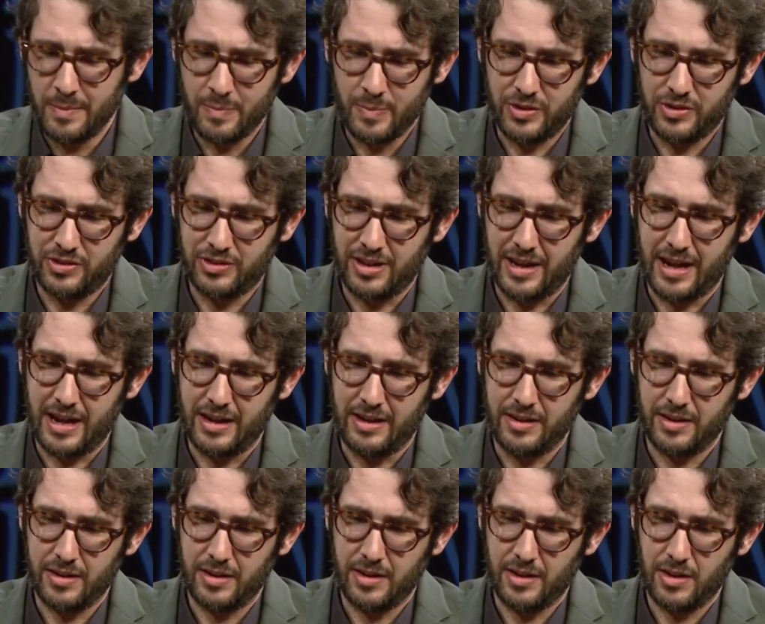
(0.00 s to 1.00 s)

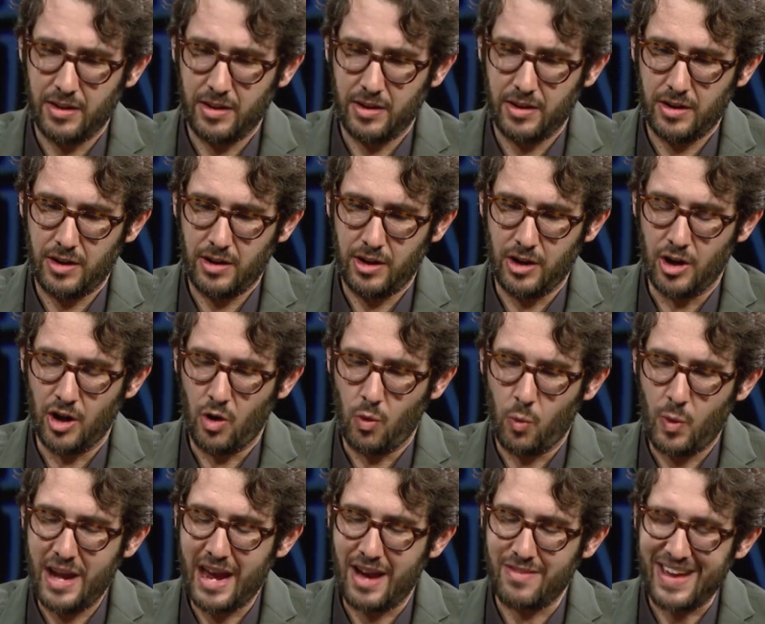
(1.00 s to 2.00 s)
said, You know,
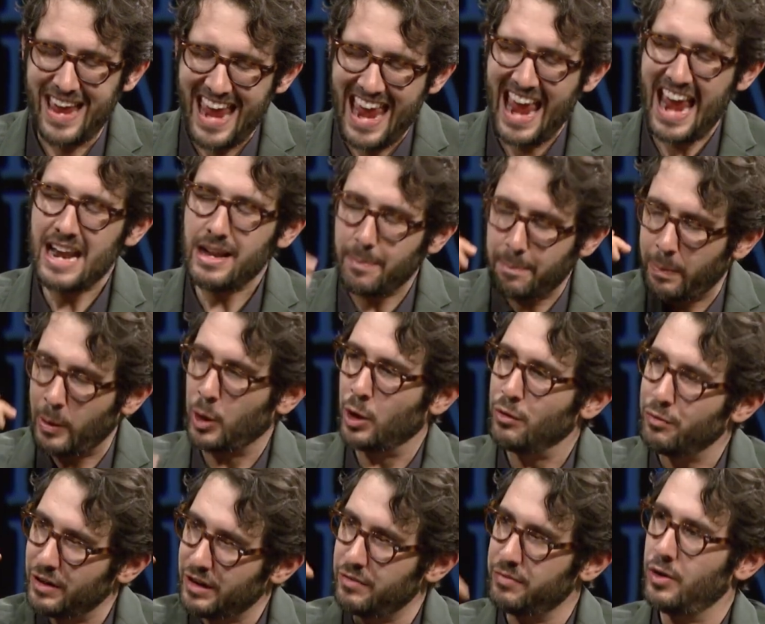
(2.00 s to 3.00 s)
we have eight
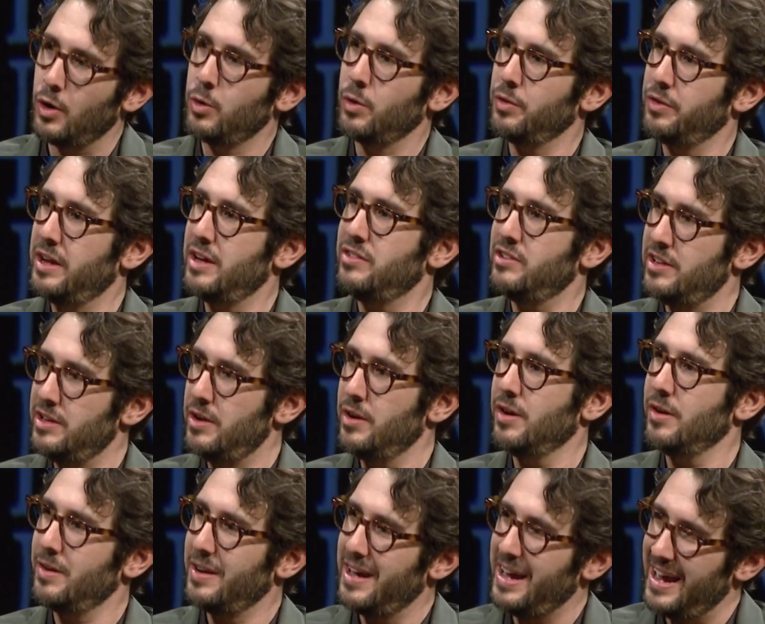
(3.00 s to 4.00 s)
perfect vocal days a
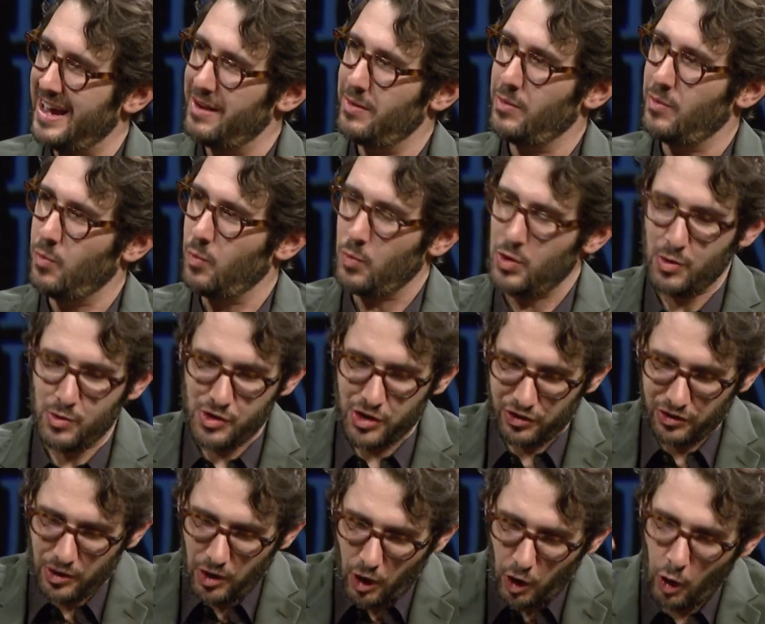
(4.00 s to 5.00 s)
year, and you
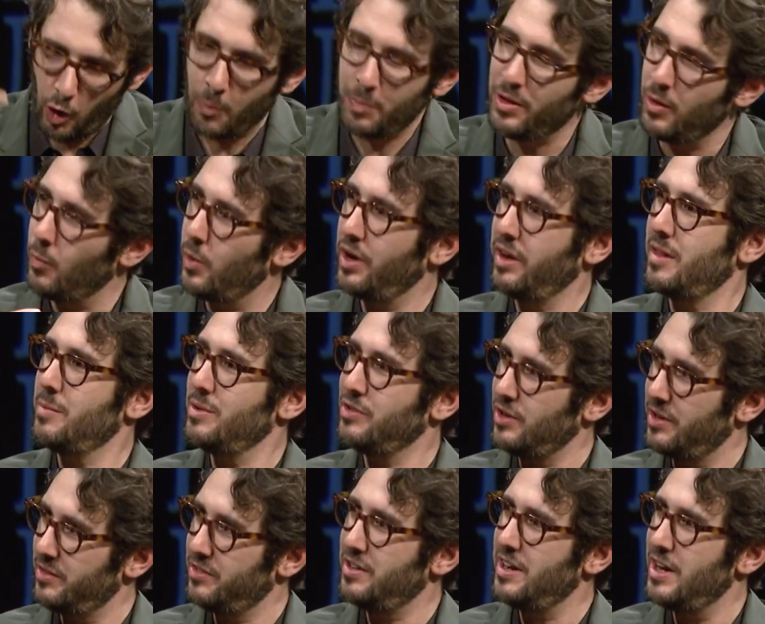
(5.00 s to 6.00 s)
just hope that one of them is
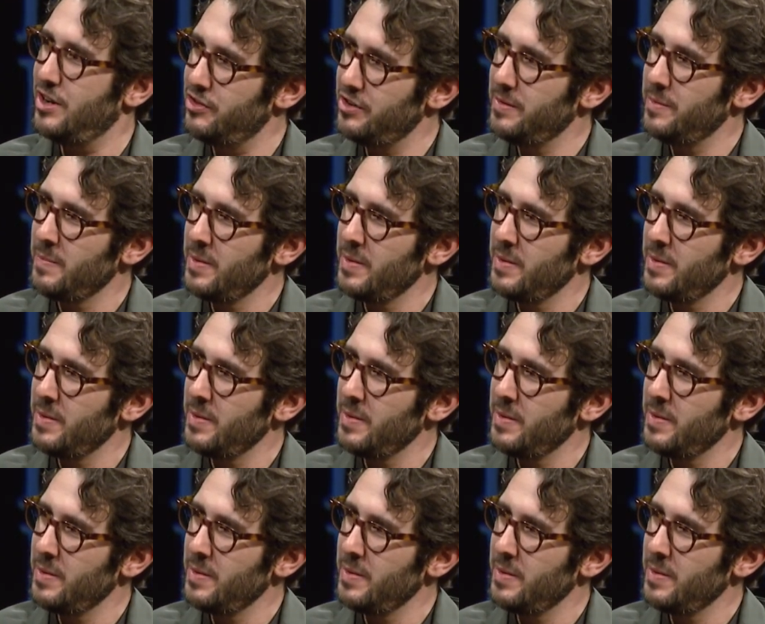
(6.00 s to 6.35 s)
on stage.